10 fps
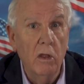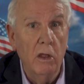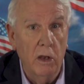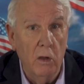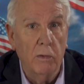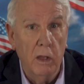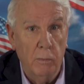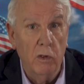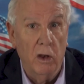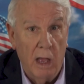and help
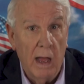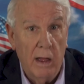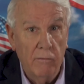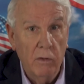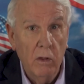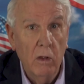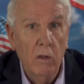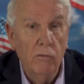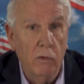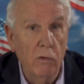keep you alive.
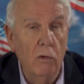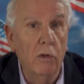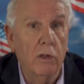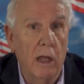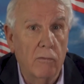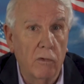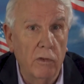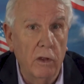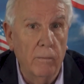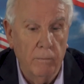So you look after
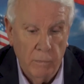them.